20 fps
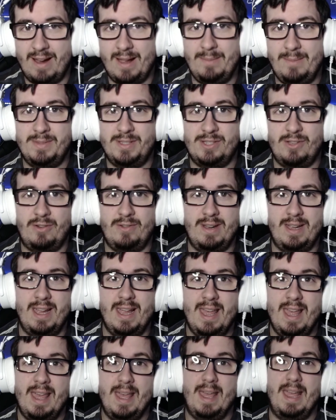I'm sorry.
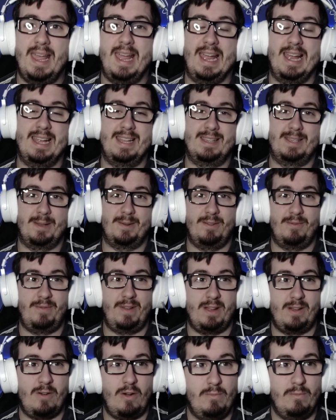And we
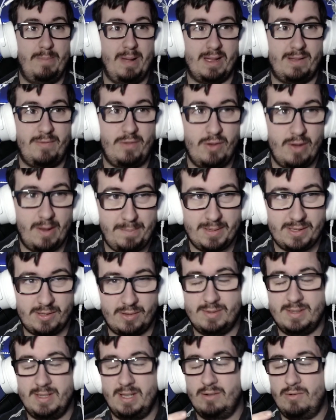go back a few
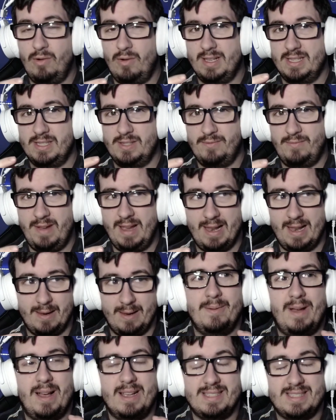episodes ago as
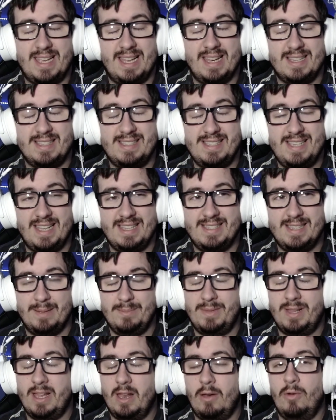well. Askeladd said
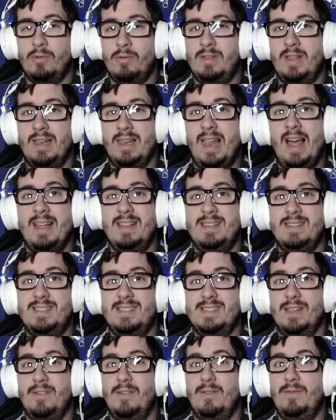something along the
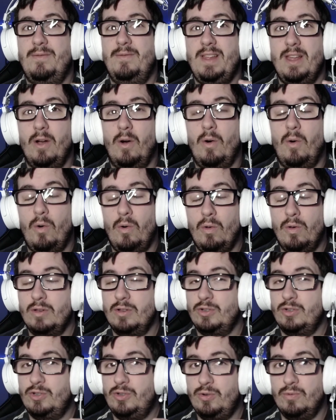lines, we all
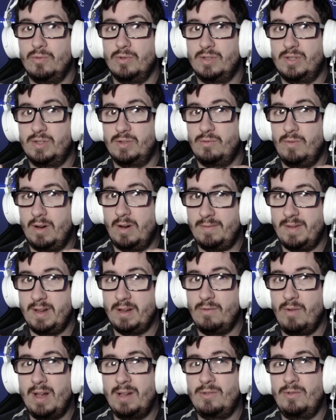choose who are we
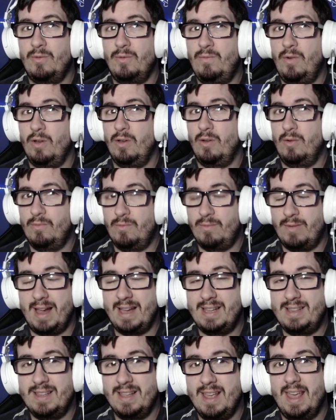going to follow, right?